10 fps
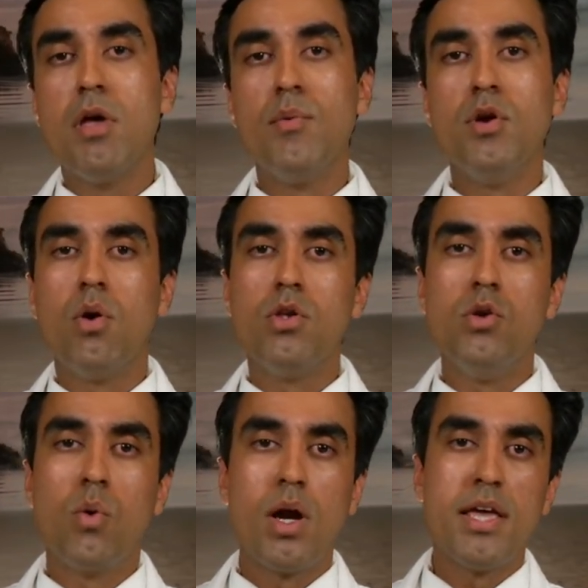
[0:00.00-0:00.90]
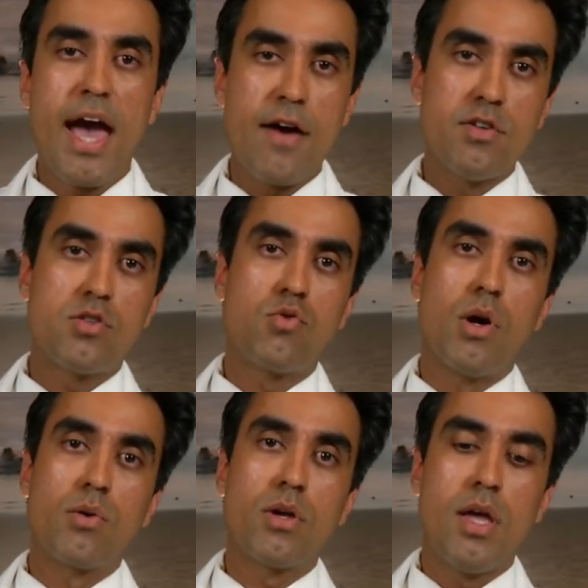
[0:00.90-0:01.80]
Maybe you you already have a
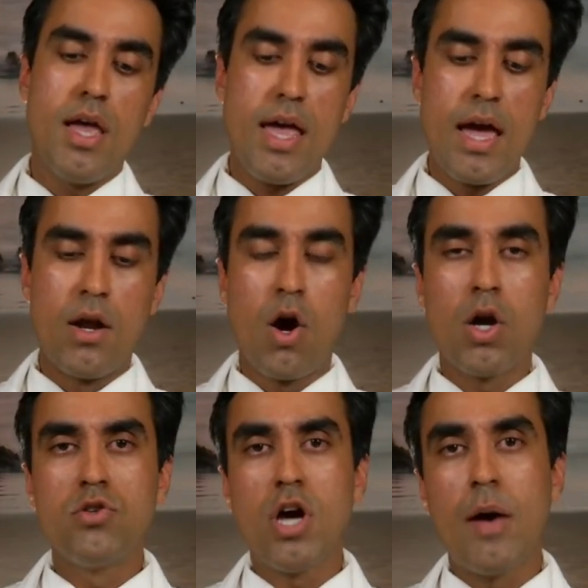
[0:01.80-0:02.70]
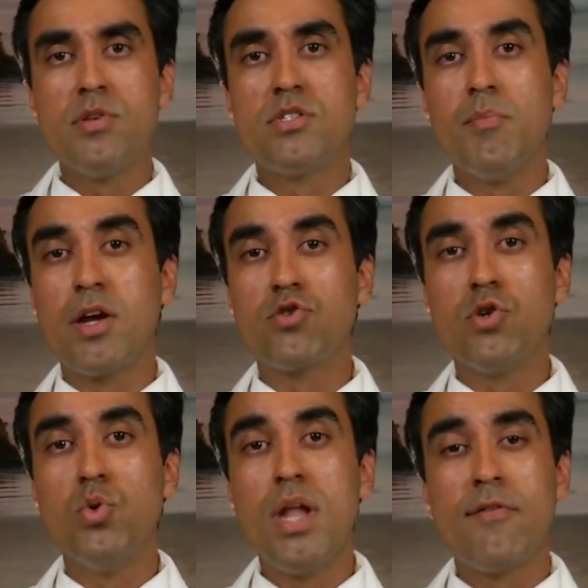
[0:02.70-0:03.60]
stroke. And our job is to make
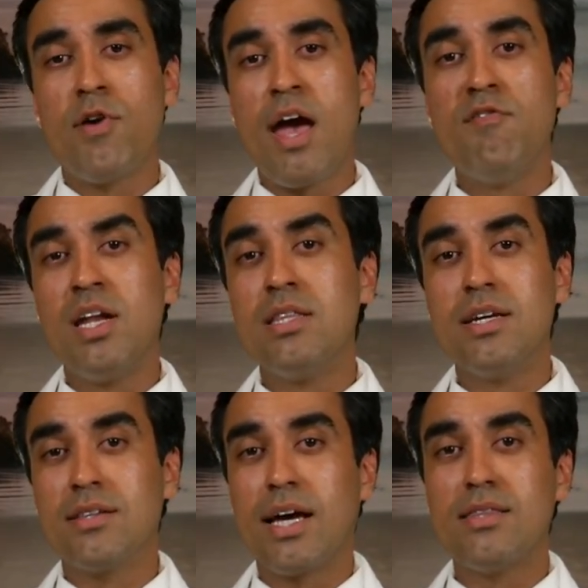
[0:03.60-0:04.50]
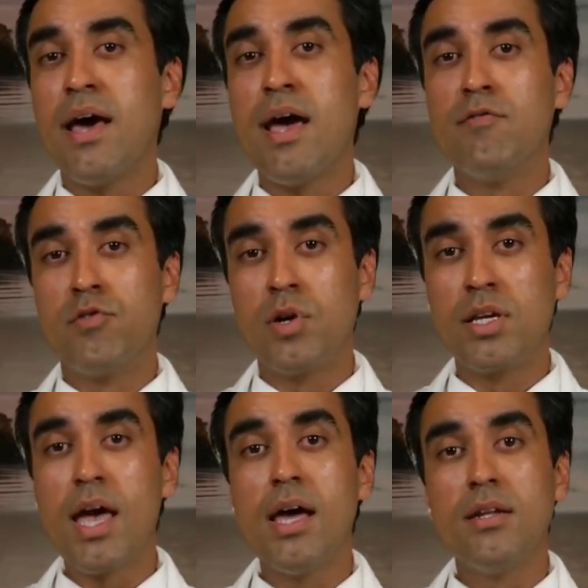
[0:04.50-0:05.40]
sure you never have anything like that ever
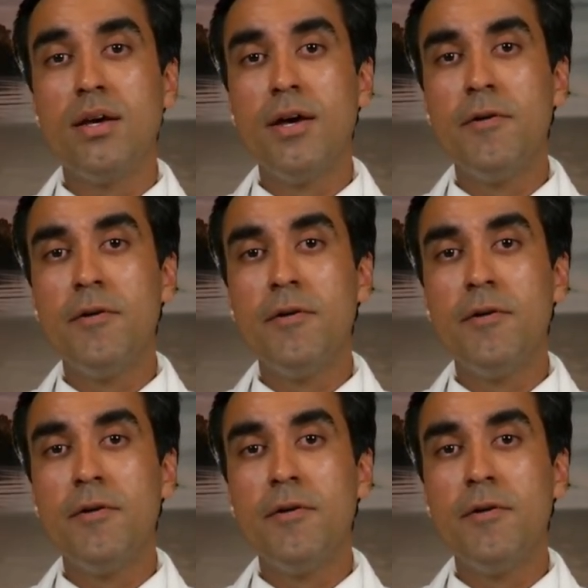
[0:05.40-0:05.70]
again.